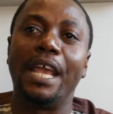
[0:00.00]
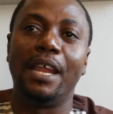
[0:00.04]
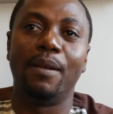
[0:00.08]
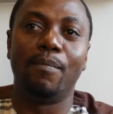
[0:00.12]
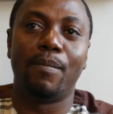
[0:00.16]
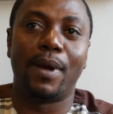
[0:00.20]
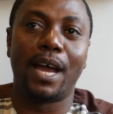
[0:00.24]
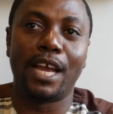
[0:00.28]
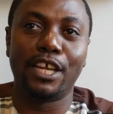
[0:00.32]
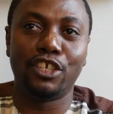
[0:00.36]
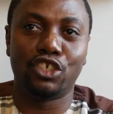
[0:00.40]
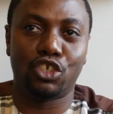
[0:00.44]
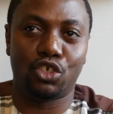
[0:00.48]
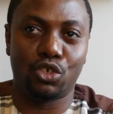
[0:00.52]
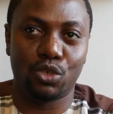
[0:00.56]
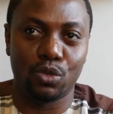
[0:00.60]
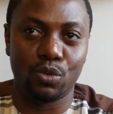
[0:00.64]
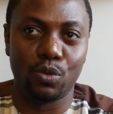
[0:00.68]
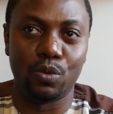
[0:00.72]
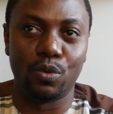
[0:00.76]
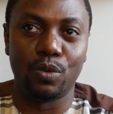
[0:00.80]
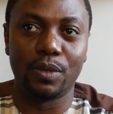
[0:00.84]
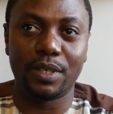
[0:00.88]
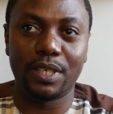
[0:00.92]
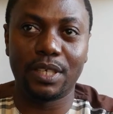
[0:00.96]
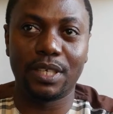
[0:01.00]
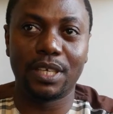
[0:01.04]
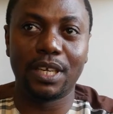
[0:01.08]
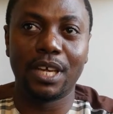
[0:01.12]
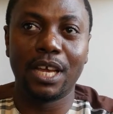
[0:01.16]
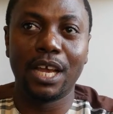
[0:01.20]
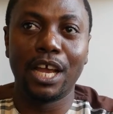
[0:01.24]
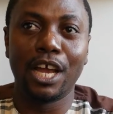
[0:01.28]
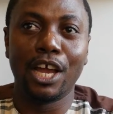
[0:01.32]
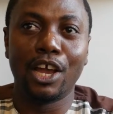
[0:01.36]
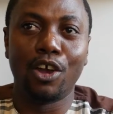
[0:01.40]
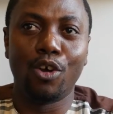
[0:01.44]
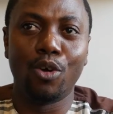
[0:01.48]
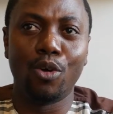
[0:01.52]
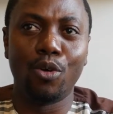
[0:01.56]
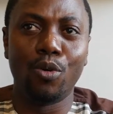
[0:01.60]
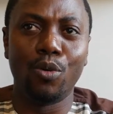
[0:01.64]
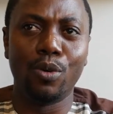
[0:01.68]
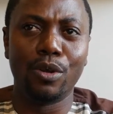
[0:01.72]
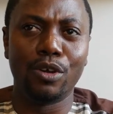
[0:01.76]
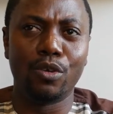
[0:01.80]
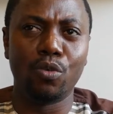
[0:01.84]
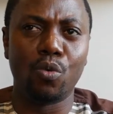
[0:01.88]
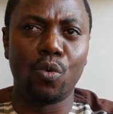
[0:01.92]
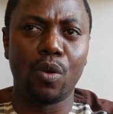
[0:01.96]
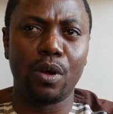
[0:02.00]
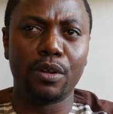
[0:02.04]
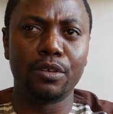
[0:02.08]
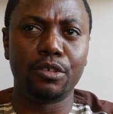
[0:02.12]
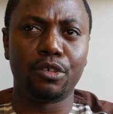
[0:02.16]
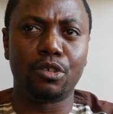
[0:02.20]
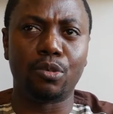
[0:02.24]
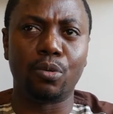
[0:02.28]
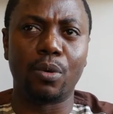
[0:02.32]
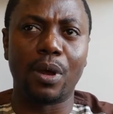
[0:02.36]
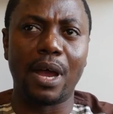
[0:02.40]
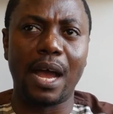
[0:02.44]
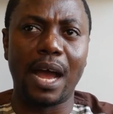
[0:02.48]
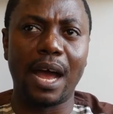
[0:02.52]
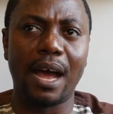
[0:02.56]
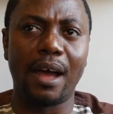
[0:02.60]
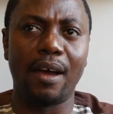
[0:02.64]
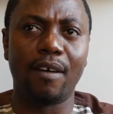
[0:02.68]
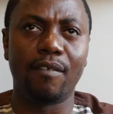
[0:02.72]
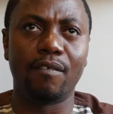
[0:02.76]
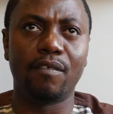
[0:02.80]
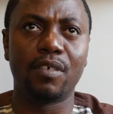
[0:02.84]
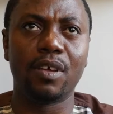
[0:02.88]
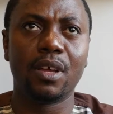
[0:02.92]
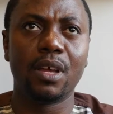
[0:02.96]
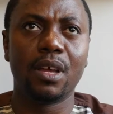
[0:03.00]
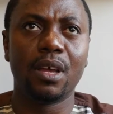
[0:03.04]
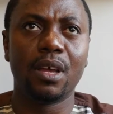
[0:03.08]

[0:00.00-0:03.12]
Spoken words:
in my shoes who would want to have